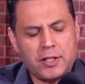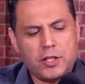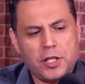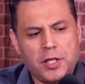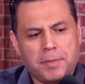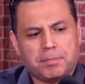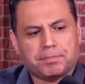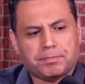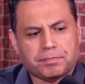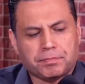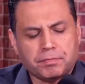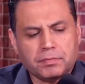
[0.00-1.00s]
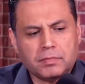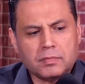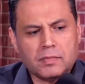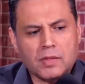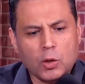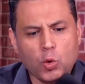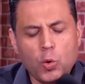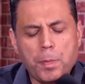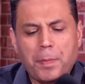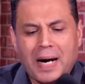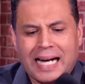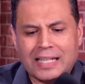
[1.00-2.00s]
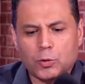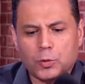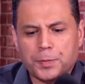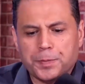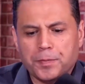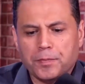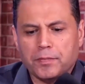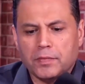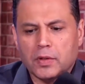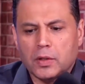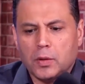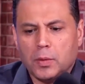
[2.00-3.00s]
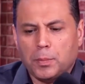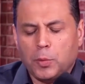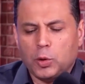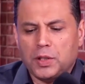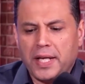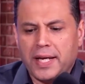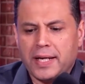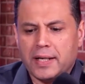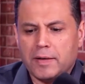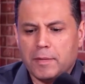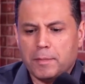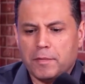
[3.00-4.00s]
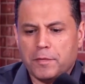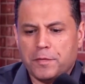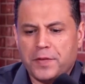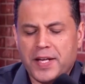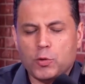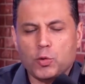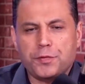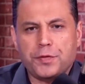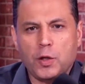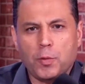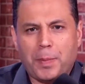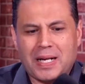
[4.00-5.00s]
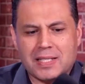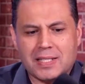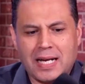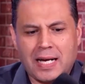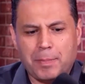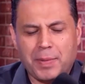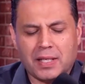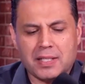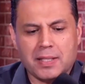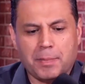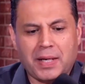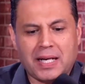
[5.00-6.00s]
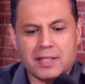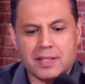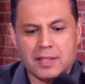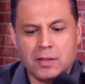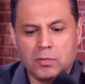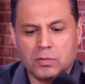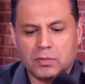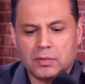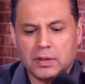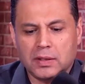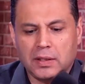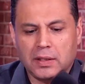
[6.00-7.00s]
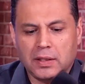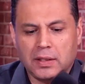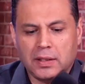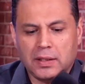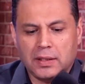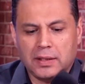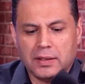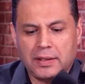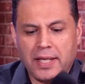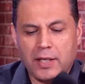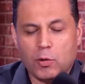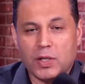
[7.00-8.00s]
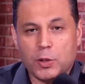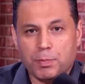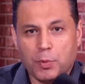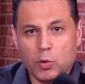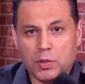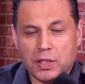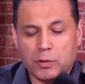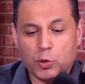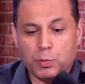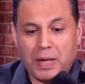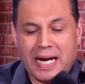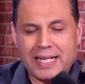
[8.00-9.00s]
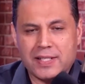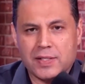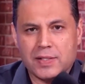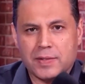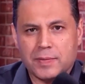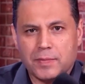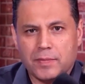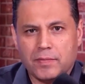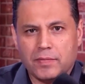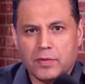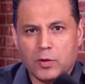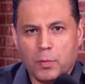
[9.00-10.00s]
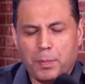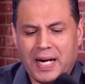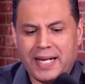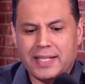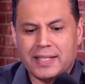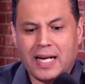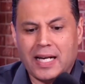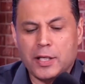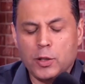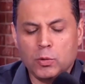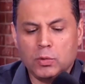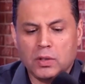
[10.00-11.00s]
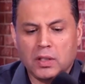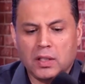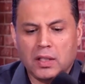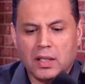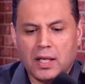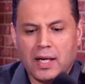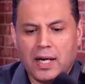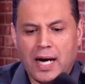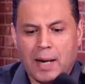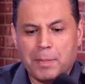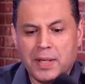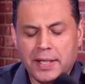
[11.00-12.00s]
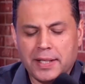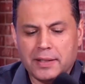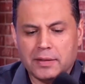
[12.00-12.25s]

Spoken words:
who feels guilty for putting their child through the separation between them, the father and the father who betrayed the